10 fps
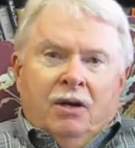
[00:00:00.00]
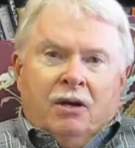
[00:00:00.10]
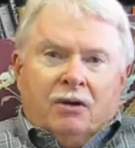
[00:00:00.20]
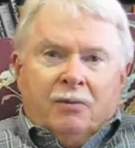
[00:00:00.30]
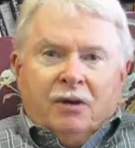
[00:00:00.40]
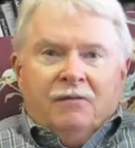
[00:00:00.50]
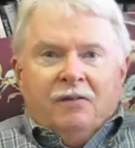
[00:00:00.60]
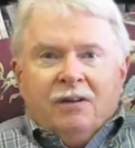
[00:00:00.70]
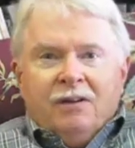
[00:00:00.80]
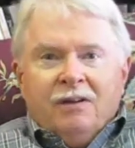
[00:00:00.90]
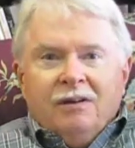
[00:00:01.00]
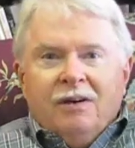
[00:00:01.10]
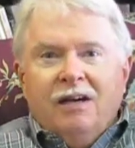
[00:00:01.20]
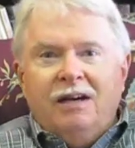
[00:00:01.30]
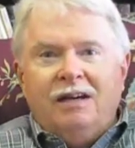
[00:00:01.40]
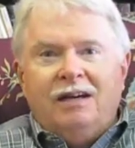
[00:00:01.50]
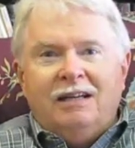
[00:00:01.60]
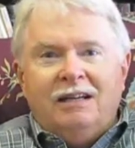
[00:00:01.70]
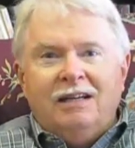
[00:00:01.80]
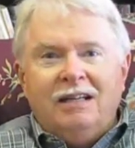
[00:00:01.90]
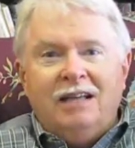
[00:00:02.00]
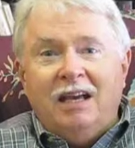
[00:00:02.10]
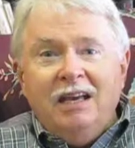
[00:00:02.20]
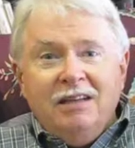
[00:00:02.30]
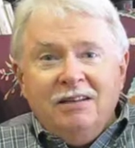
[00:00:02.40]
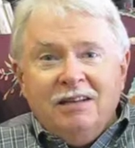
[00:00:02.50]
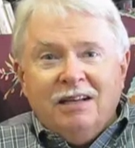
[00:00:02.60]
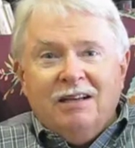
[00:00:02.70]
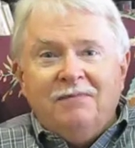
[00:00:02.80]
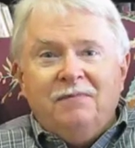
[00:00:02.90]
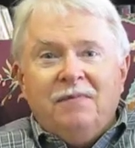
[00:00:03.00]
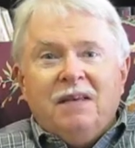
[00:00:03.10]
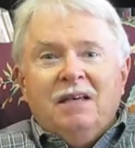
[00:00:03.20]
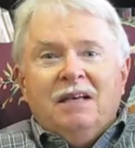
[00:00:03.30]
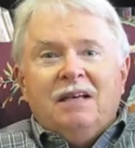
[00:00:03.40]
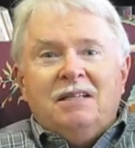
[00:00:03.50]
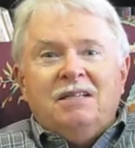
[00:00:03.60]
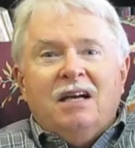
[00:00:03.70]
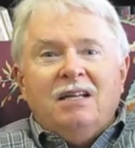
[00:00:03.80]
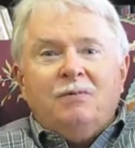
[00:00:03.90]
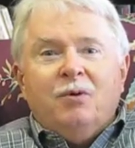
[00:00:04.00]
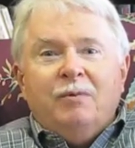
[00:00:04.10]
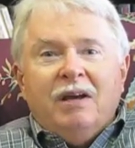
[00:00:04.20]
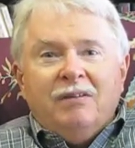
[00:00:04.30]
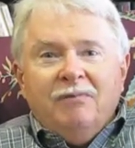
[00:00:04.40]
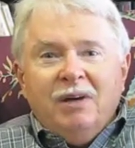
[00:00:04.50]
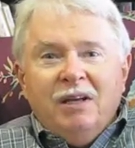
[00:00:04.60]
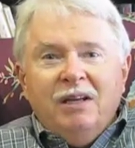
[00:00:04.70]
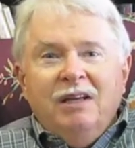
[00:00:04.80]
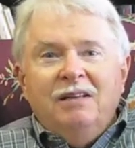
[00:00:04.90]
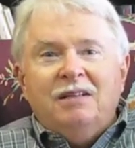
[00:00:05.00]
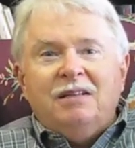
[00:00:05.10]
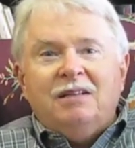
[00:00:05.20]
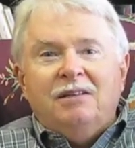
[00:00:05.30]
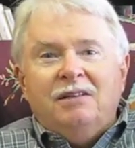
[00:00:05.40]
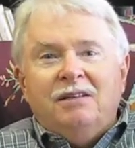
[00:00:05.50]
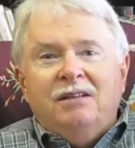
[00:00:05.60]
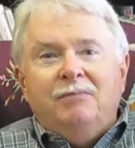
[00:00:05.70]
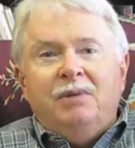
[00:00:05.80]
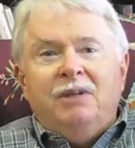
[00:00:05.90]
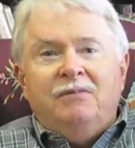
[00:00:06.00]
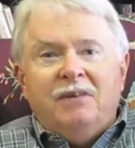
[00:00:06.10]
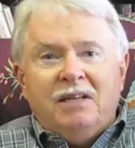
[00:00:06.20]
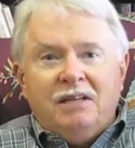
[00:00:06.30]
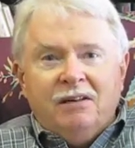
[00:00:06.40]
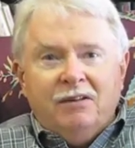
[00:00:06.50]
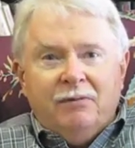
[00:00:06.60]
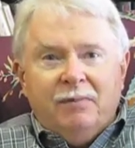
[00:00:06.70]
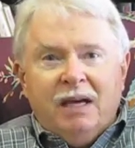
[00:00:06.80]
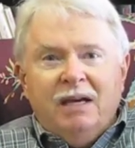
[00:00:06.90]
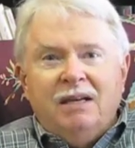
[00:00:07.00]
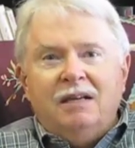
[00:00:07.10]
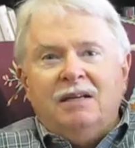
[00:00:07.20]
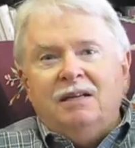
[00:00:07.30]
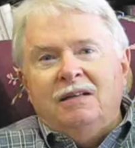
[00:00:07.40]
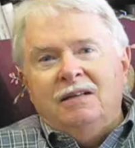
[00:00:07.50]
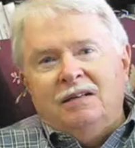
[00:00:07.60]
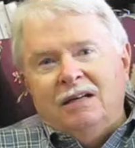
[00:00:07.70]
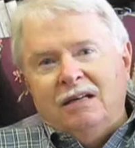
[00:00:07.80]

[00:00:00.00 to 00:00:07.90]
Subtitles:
Huckleberry Finn gained a sizable amount of money that's been invested in the bank, and